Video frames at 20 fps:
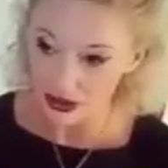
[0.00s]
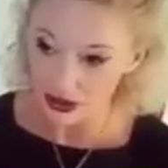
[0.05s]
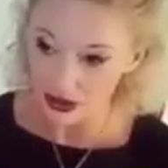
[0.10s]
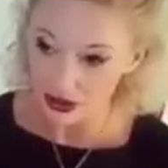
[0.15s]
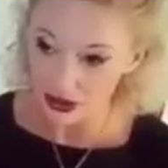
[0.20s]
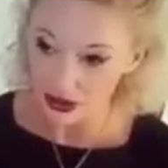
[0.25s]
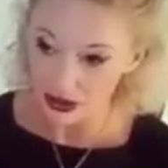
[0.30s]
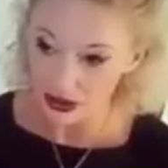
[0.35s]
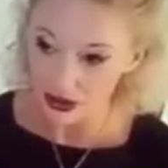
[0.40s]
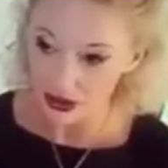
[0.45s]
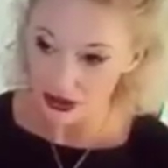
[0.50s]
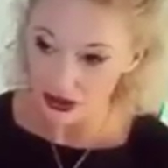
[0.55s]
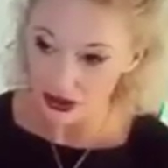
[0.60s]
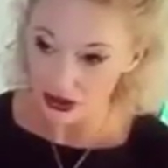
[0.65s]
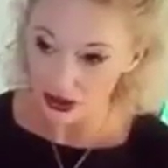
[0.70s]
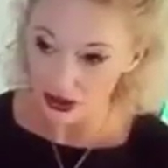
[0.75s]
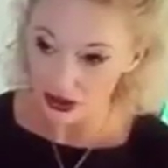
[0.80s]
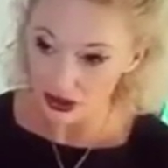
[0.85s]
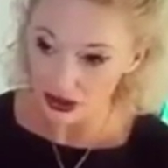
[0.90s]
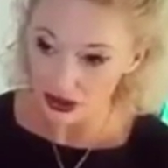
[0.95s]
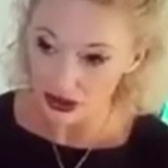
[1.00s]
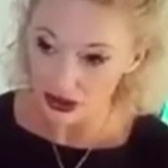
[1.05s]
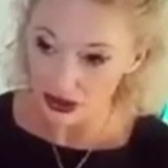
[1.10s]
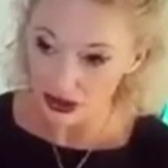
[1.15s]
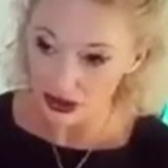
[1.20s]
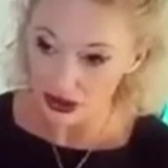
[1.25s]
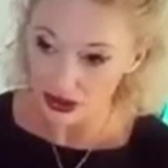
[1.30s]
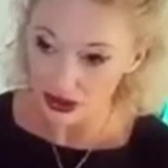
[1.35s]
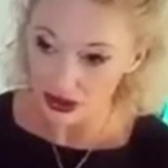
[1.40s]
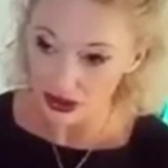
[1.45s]

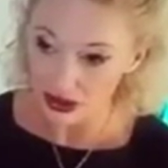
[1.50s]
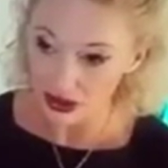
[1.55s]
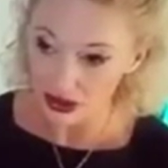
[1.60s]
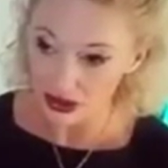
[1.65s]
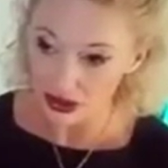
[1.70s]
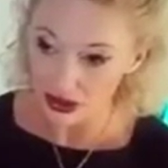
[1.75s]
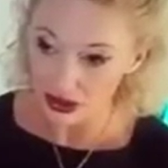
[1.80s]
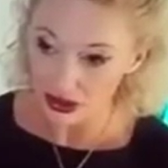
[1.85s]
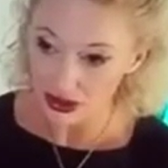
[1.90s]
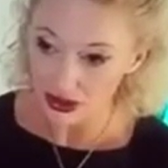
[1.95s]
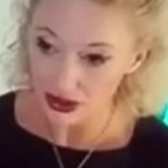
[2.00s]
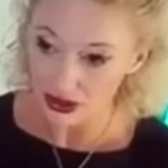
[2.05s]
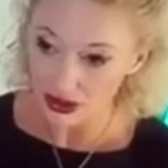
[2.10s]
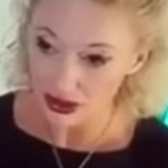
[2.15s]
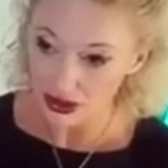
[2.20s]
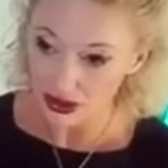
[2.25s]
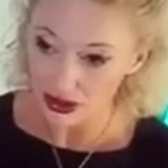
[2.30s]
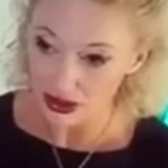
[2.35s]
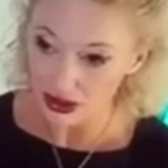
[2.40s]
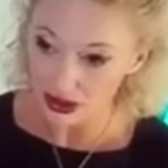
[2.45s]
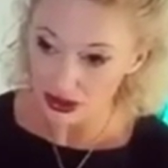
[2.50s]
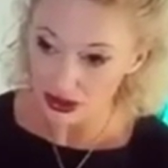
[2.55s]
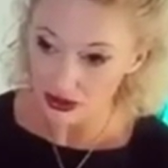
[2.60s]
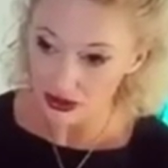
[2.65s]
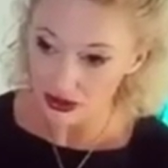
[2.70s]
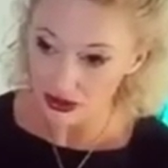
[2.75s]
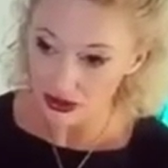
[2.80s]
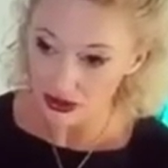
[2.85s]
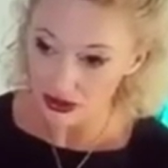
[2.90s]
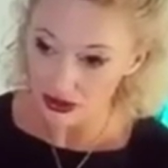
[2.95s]

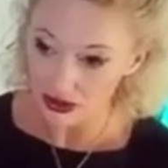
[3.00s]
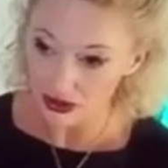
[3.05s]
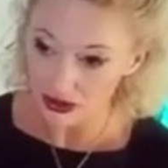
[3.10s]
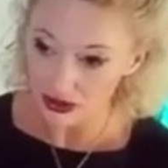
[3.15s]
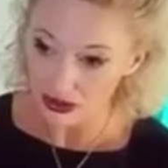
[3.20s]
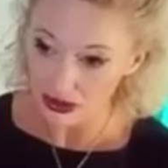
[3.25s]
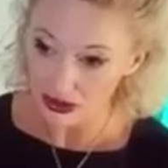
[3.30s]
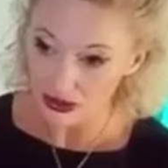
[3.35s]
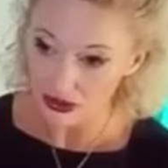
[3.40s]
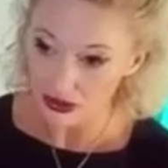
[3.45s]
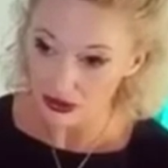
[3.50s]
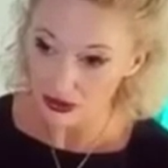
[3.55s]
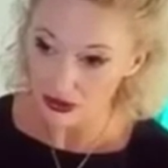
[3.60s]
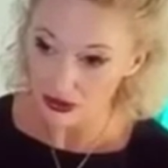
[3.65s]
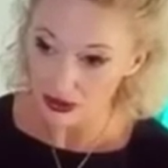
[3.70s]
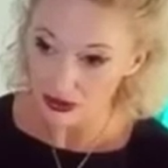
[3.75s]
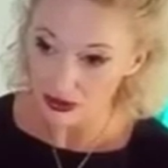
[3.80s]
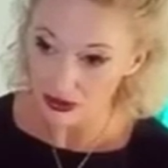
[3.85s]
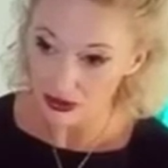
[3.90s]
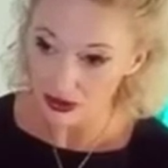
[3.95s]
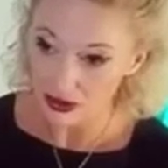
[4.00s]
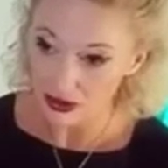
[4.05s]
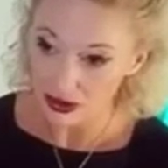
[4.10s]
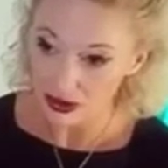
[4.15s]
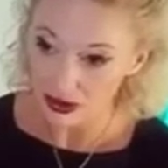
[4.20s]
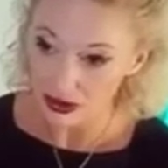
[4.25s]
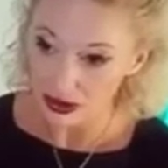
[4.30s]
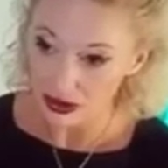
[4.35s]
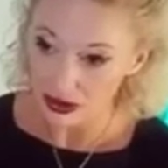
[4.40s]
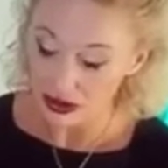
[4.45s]

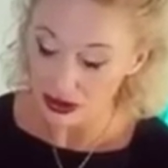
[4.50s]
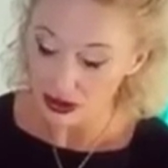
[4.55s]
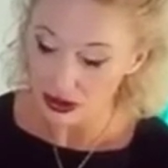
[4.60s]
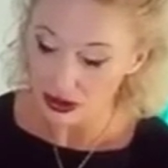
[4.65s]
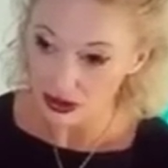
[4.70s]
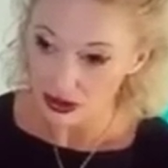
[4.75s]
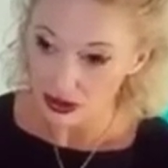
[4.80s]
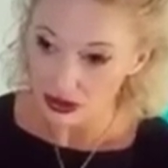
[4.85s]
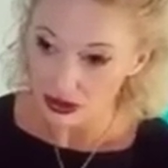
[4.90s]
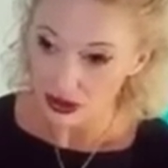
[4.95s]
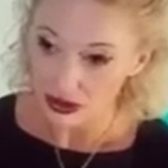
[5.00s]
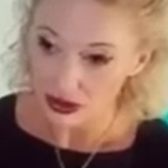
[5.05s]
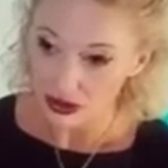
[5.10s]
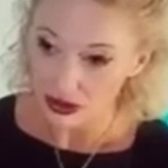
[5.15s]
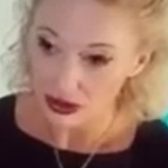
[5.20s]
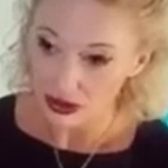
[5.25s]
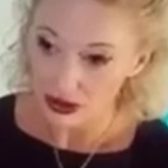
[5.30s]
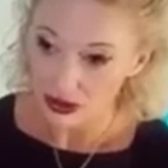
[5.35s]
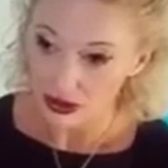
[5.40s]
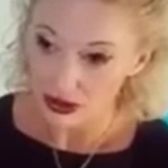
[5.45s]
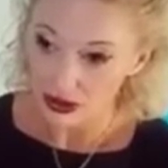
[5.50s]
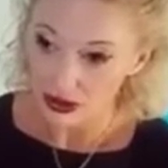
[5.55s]
(silence)